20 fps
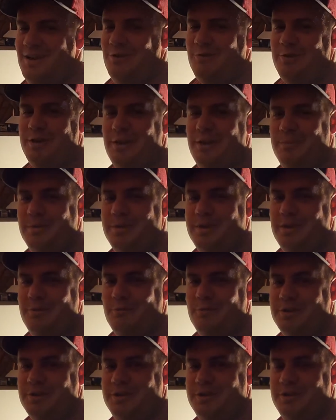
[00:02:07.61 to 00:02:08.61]
We got plenty of
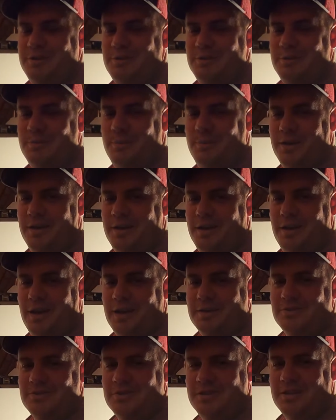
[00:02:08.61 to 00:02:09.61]
work to do, but I
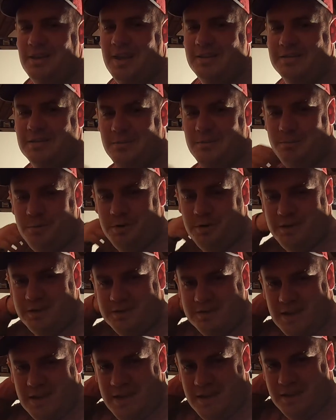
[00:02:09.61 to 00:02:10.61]
actually got something pretty
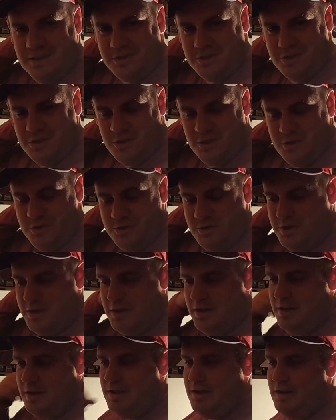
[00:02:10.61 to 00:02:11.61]
exciting to show you,
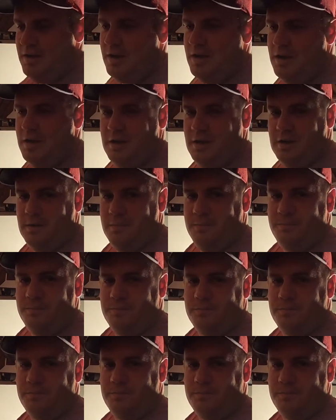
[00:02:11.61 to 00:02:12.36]
this